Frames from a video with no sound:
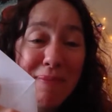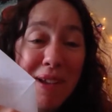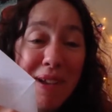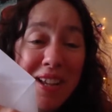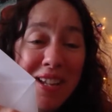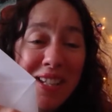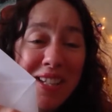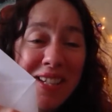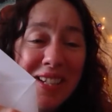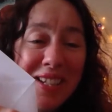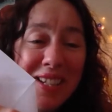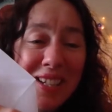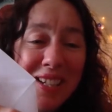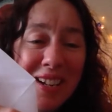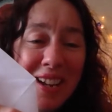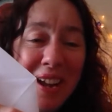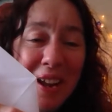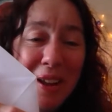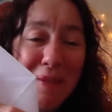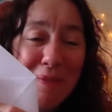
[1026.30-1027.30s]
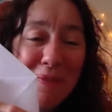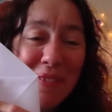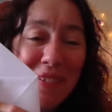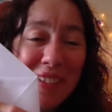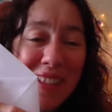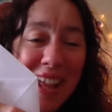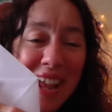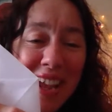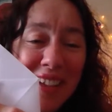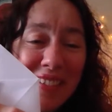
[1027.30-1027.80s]
person to cope
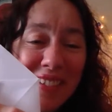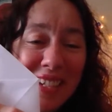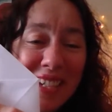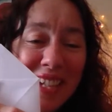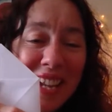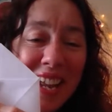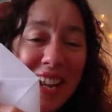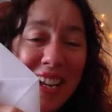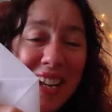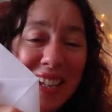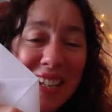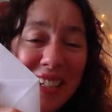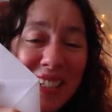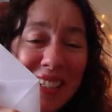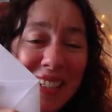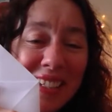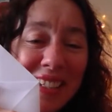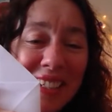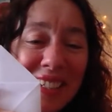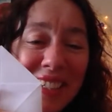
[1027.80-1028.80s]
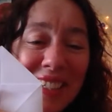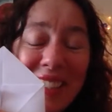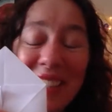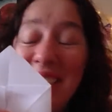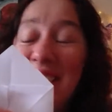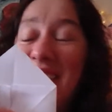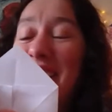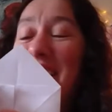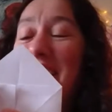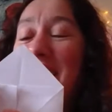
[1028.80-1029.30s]
without telly.
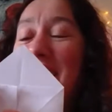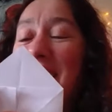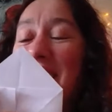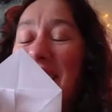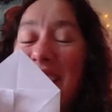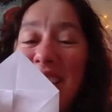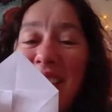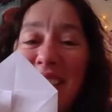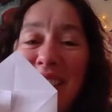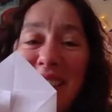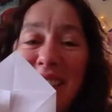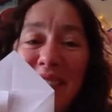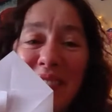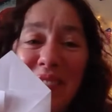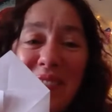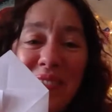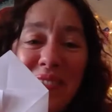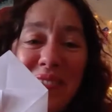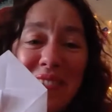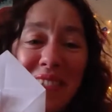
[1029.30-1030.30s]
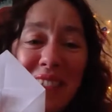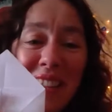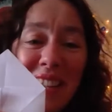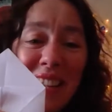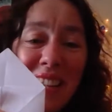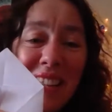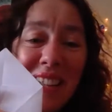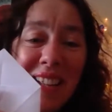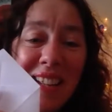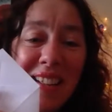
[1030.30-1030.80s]
Yeah,
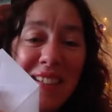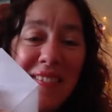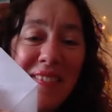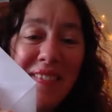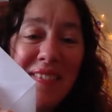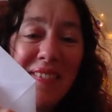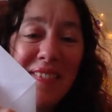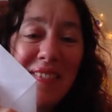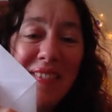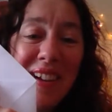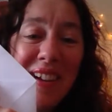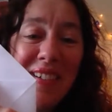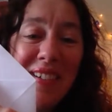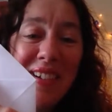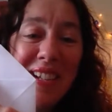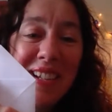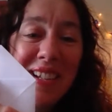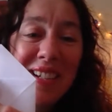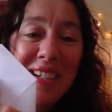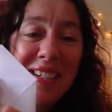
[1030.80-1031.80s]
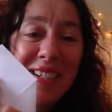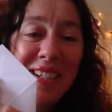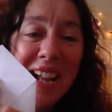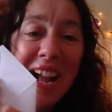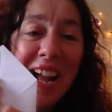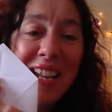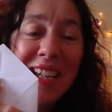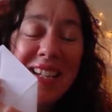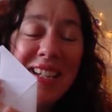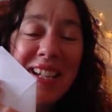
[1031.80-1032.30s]
very good.
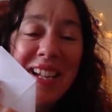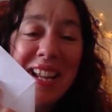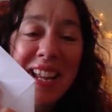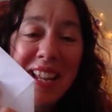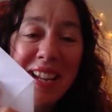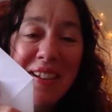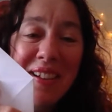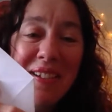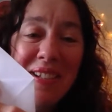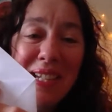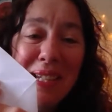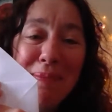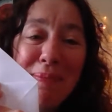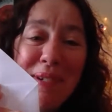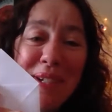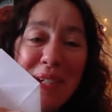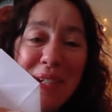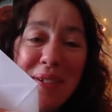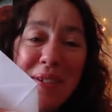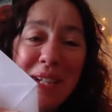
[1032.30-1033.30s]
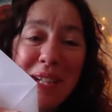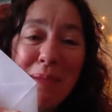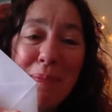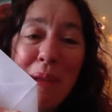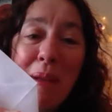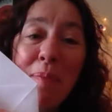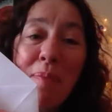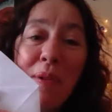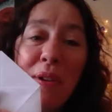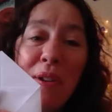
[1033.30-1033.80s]
Actually, in hospital, it's
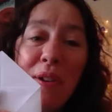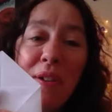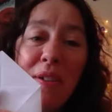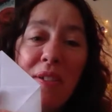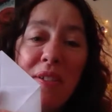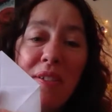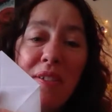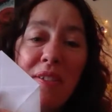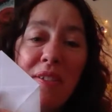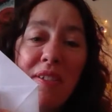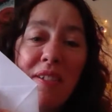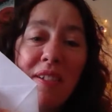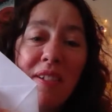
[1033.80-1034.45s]
people who